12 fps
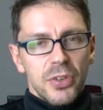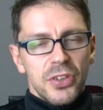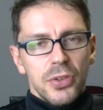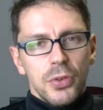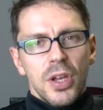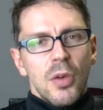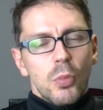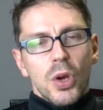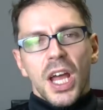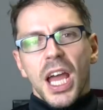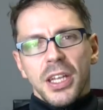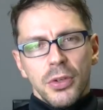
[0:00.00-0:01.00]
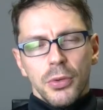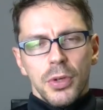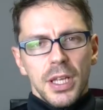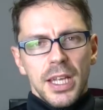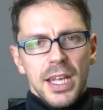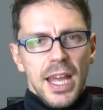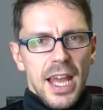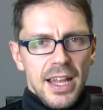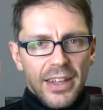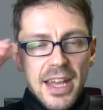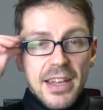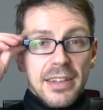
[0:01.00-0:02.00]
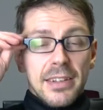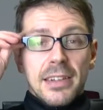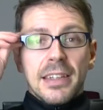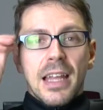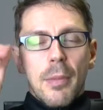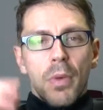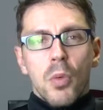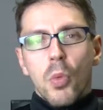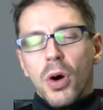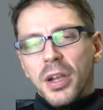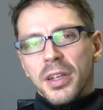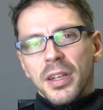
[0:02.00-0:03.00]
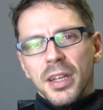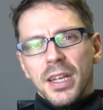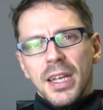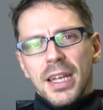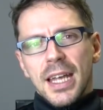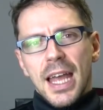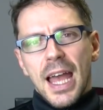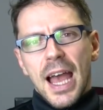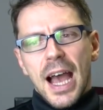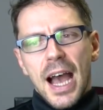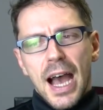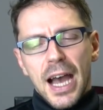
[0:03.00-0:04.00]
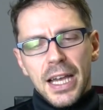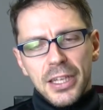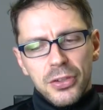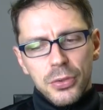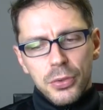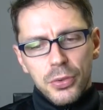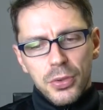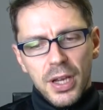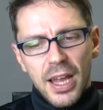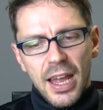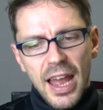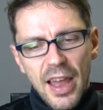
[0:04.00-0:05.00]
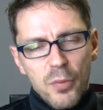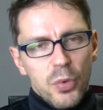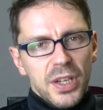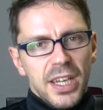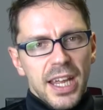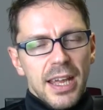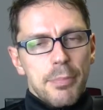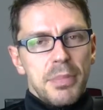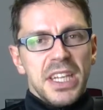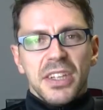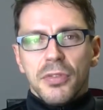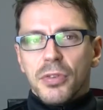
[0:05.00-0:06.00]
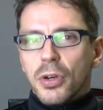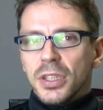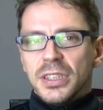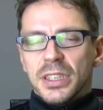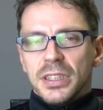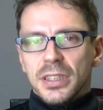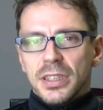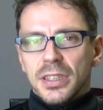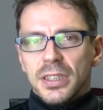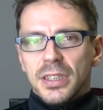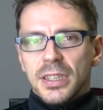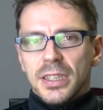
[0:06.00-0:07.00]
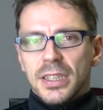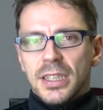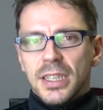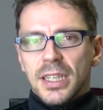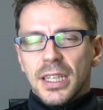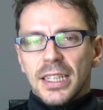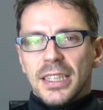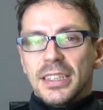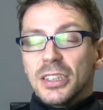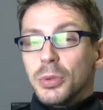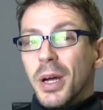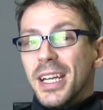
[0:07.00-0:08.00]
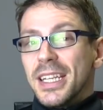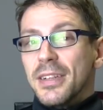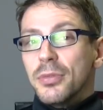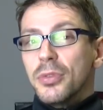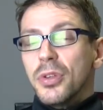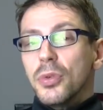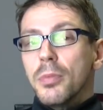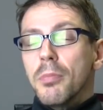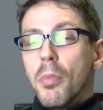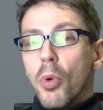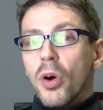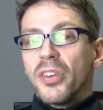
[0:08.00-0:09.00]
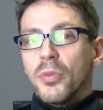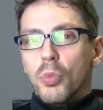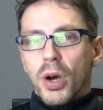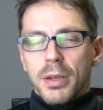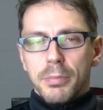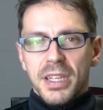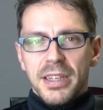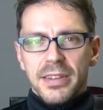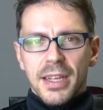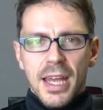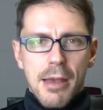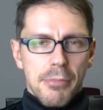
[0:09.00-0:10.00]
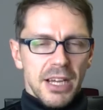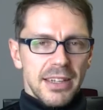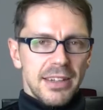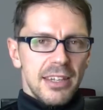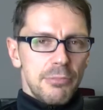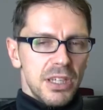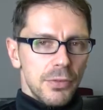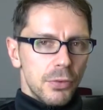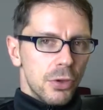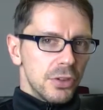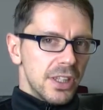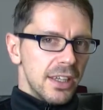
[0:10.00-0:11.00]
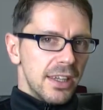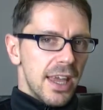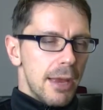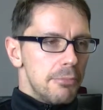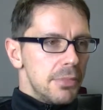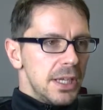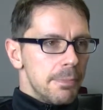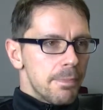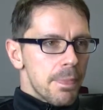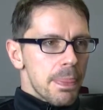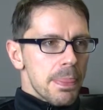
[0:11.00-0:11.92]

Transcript: with you what I do. And that is number one. I do every day a piece of content. And I try even to do more than one piece, but this piece of content can be